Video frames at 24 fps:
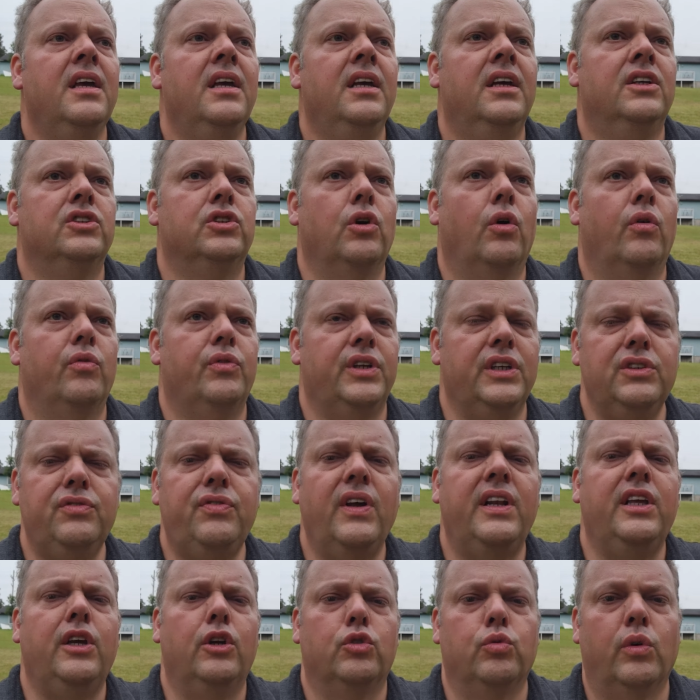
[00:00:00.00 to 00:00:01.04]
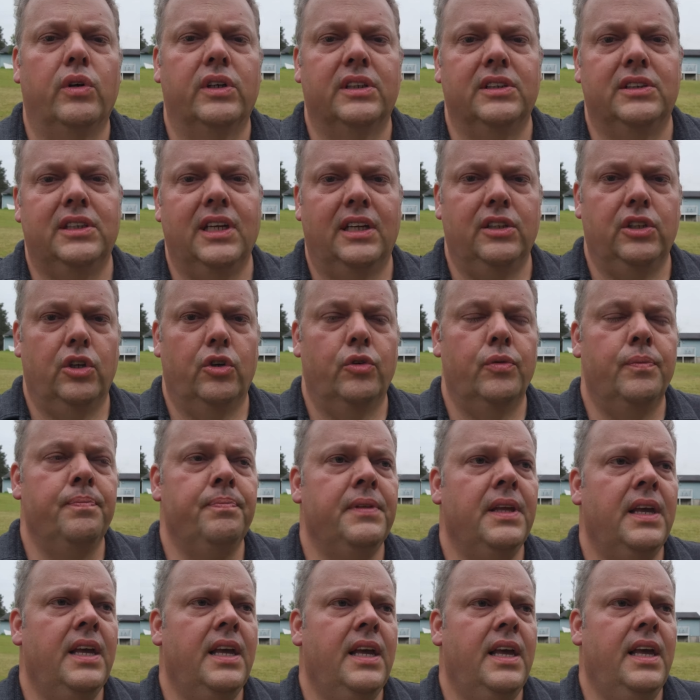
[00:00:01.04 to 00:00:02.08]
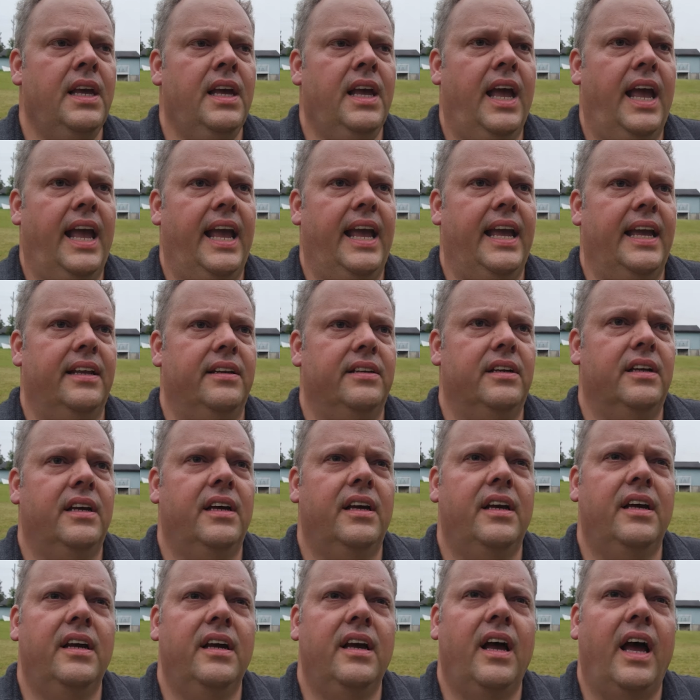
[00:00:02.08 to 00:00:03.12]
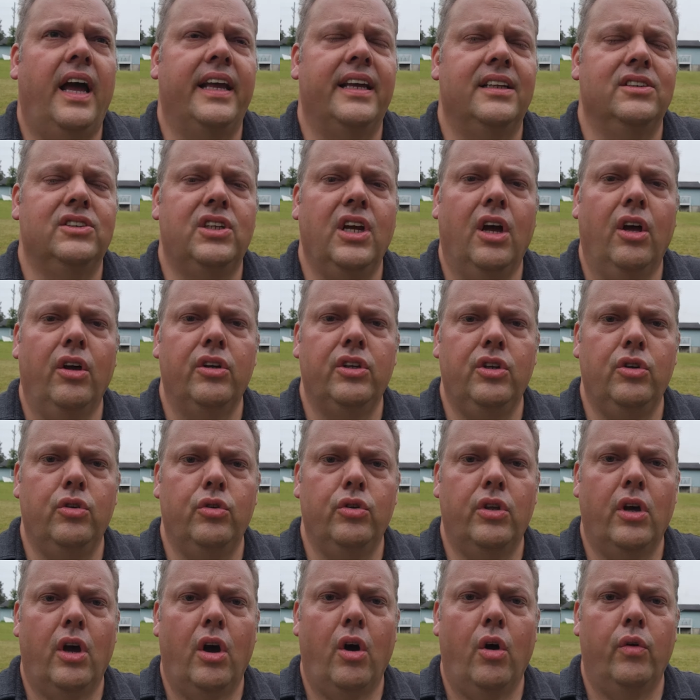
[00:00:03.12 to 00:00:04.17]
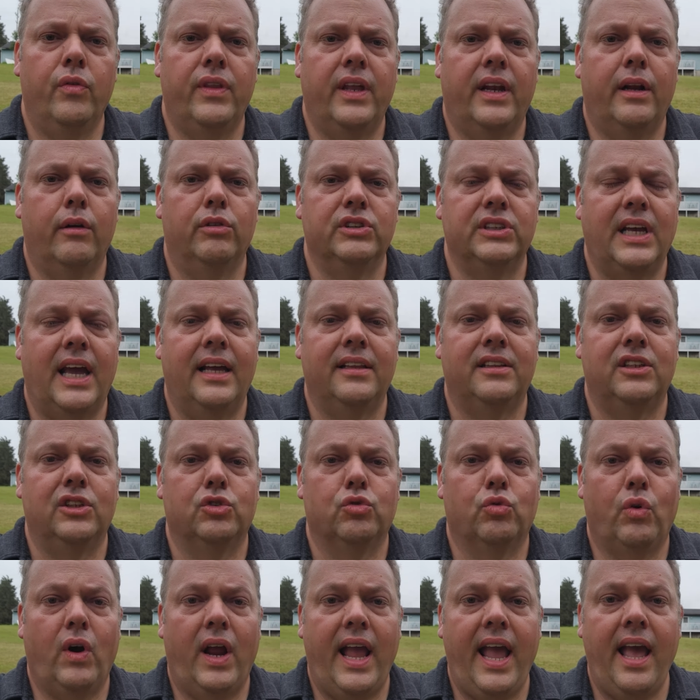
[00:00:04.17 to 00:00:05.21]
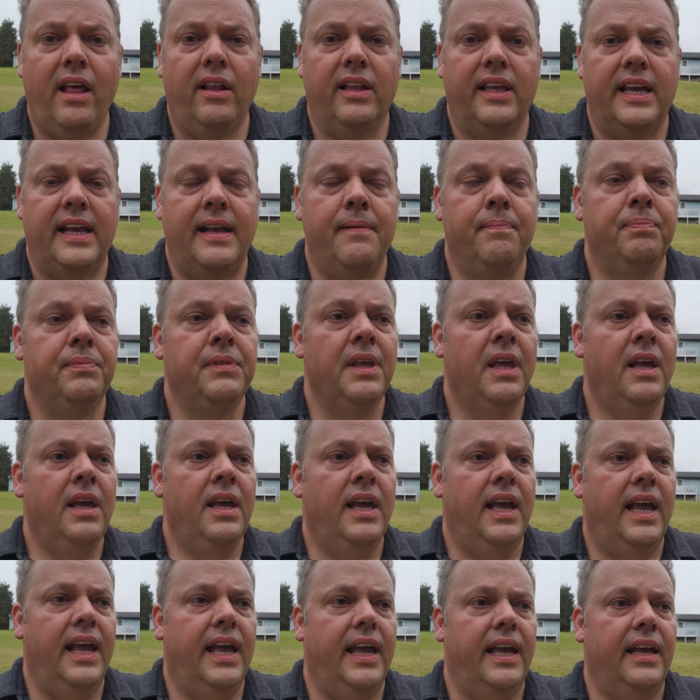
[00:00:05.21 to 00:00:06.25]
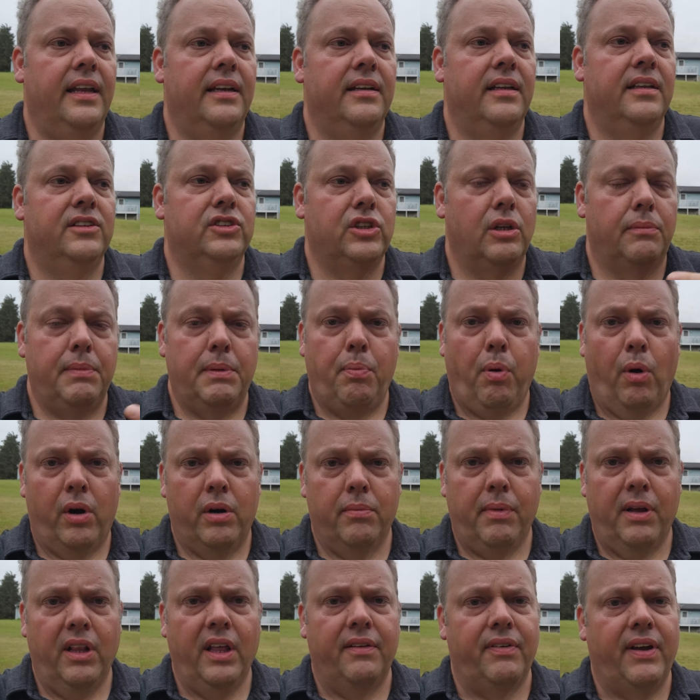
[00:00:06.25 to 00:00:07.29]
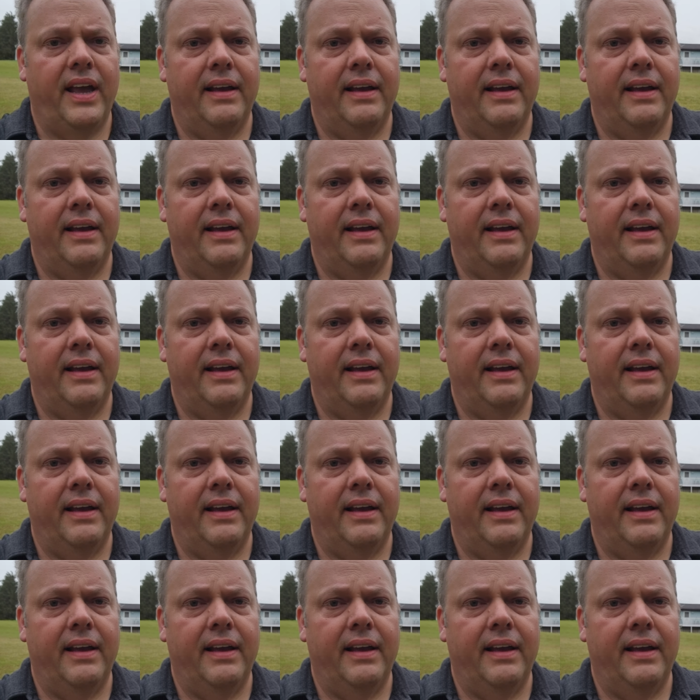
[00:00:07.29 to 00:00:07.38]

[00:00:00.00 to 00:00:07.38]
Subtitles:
So these videos will continue. And I can tell you, though, that I was at this rally, and it's going to be part of my life.